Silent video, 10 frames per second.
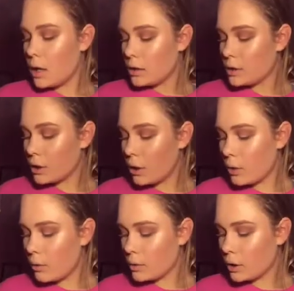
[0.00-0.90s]

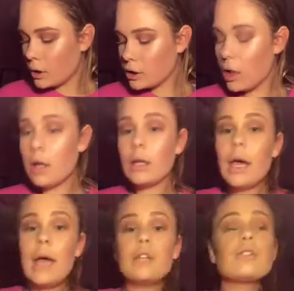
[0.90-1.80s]
So Dark
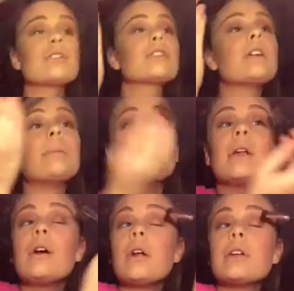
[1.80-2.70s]
Chocolate, and you're just going to
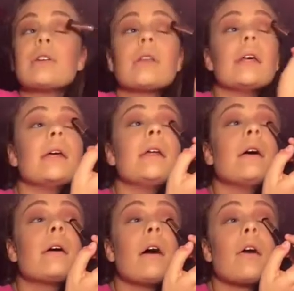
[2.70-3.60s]
put it on your lid
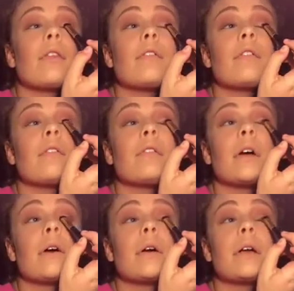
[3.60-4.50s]
on the
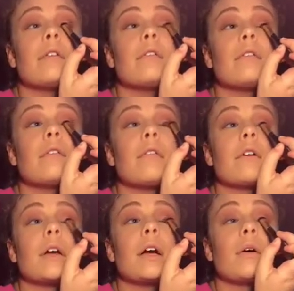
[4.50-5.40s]
very,
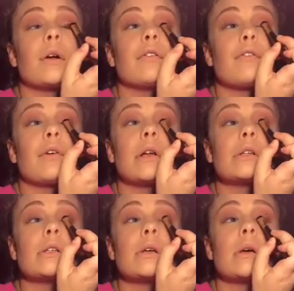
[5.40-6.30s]
very
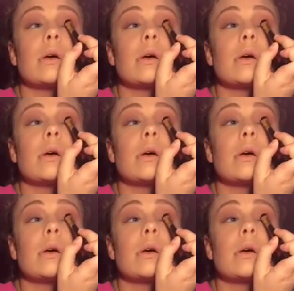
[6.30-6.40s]
front.